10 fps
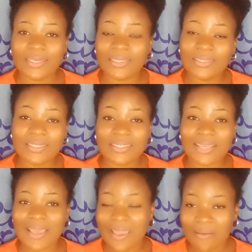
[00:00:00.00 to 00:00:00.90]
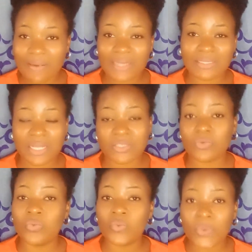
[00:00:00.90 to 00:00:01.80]
in this era that
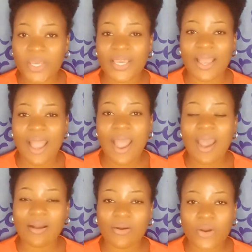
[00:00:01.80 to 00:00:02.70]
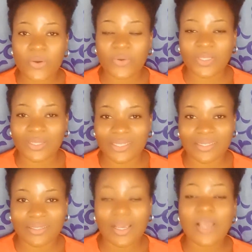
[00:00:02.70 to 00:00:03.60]
we are currently,